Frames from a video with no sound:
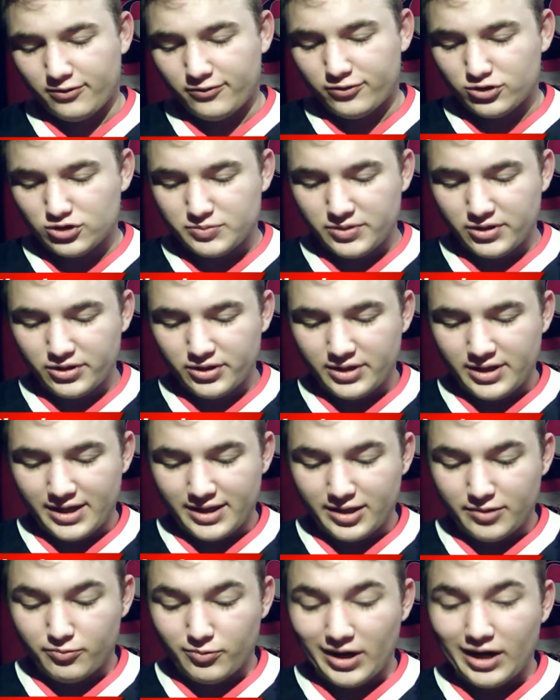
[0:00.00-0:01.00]
first period,
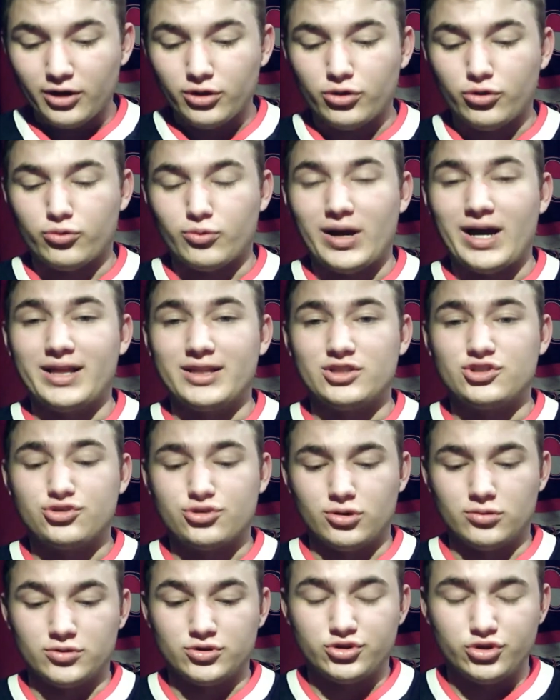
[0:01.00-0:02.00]
and then Ryan O'Reilly
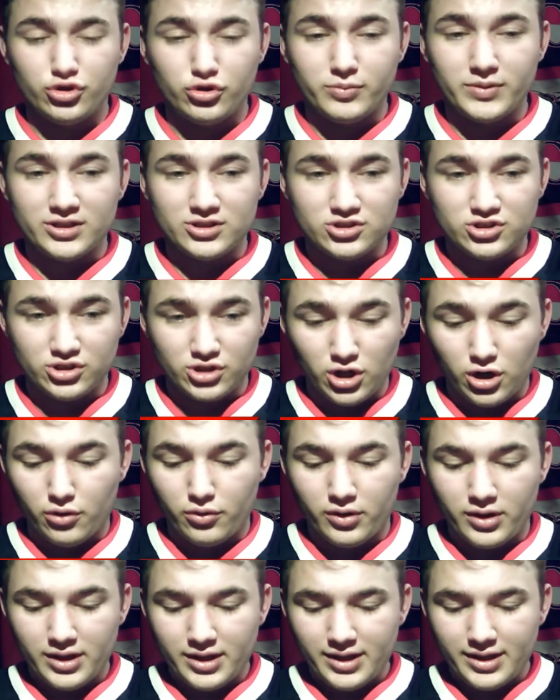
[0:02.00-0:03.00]
scored with 2 minutes to
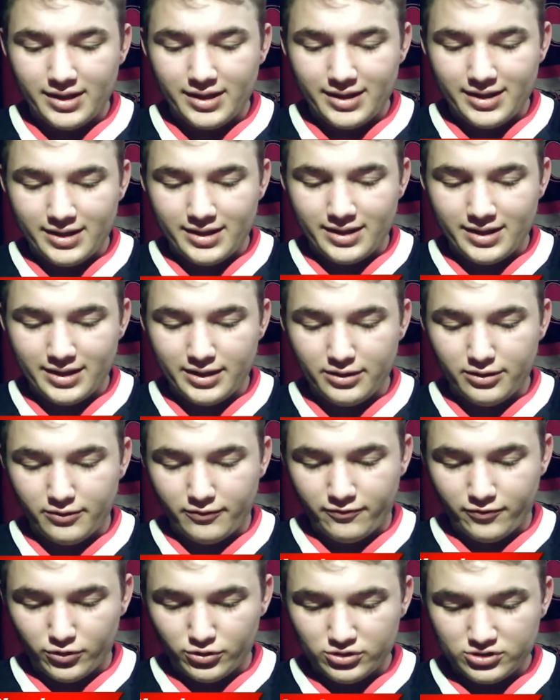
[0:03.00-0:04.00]
go in the
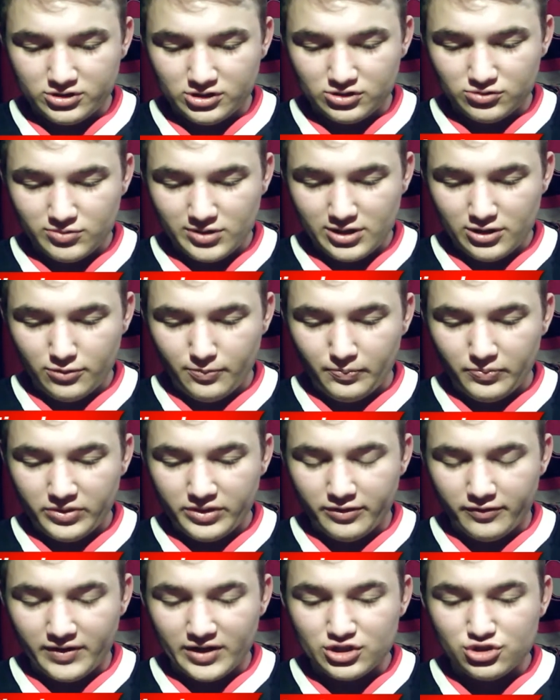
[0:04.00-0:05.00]
first as well.
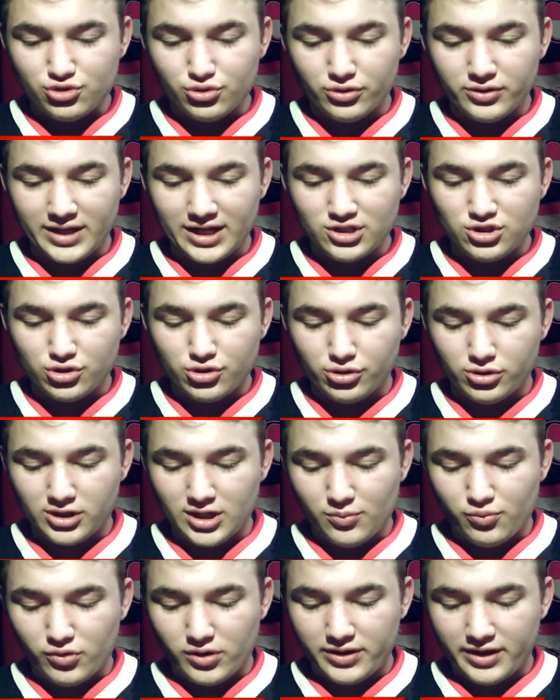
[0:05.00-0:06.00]
The Vegas Golden Knights are currently
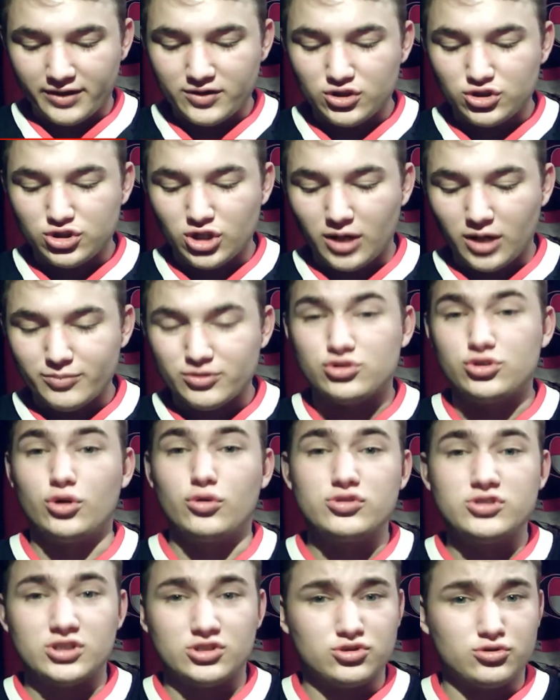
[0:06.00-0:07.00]
up 1-0. Thomas
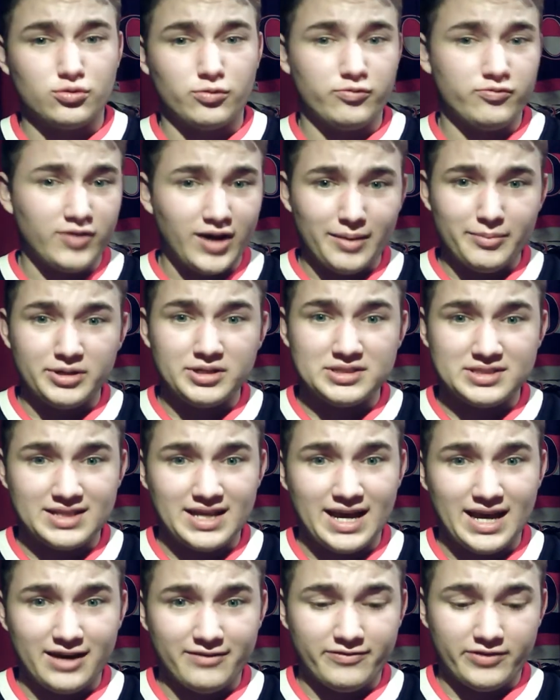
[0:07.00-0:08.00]
Nosek scored 5 minutes and a
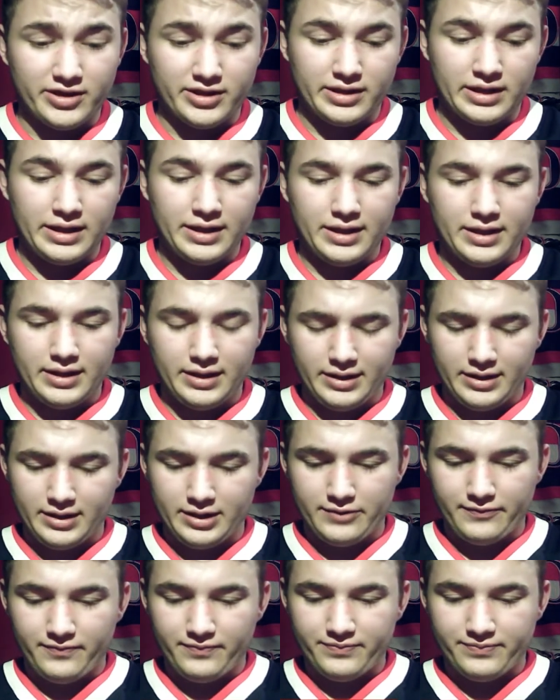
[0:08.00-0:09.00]
half in,
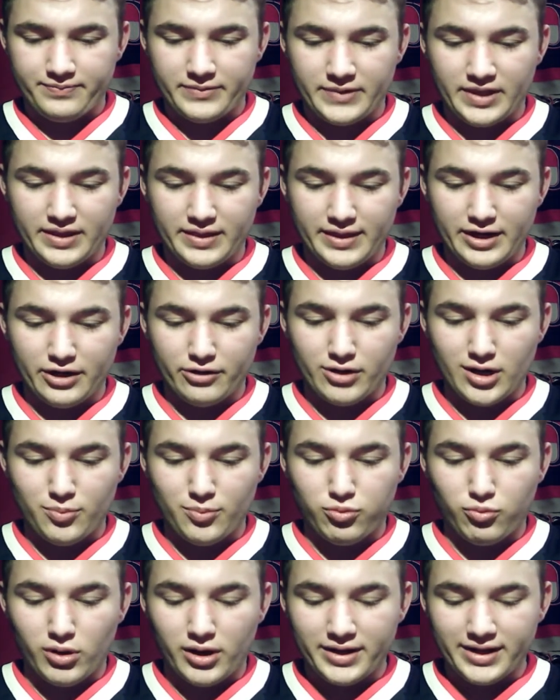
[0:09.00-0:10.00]
and they're up
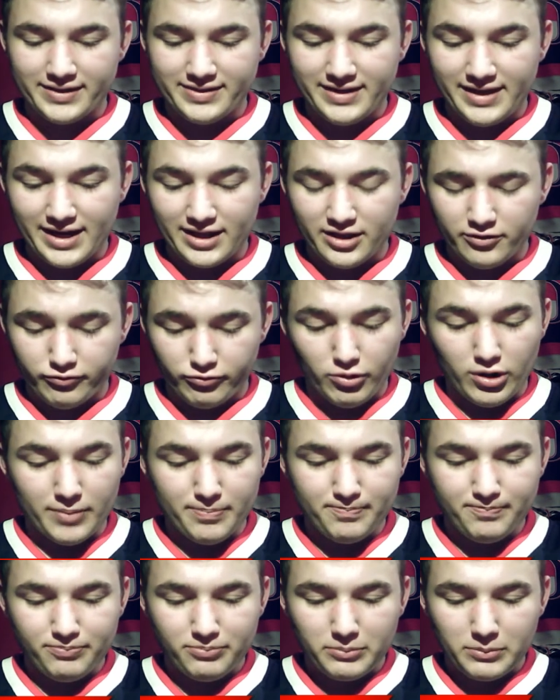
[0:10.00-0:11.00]
1 at the end of
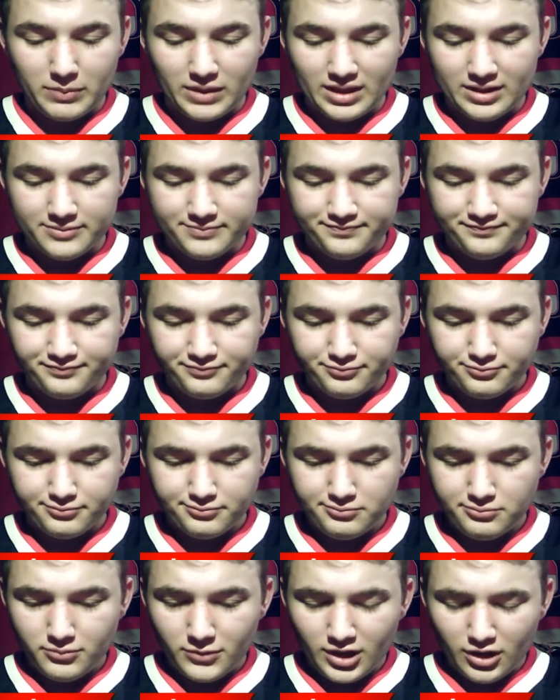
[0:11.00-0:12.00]
1.
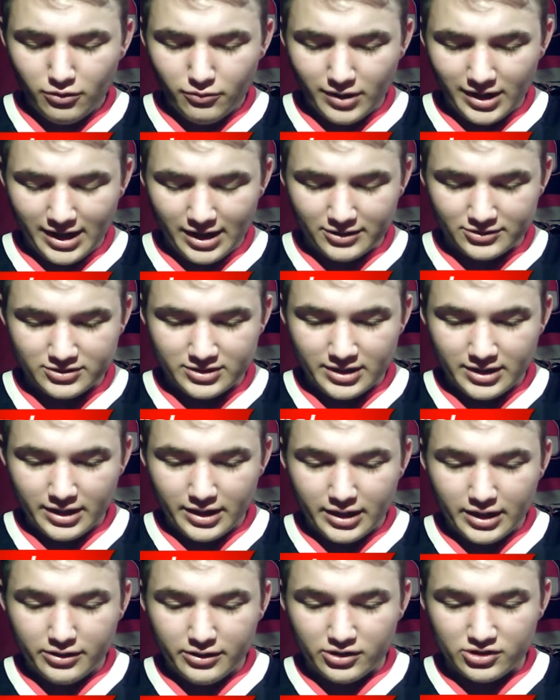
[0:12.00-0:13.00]
What else?
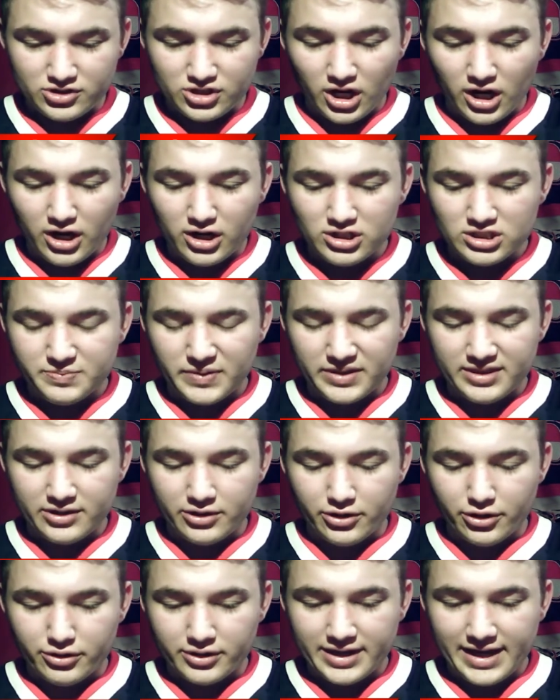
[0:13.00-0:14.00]
The Stars beat the
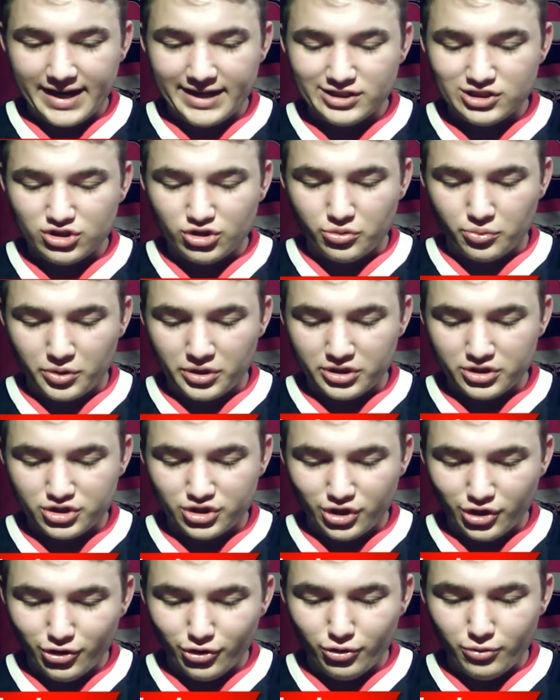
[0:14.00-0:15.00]
Hurricanes
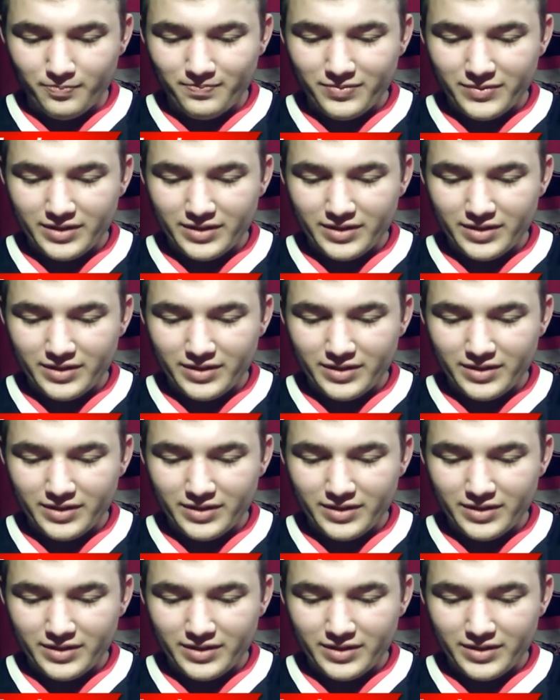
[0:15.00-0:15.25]
3-2.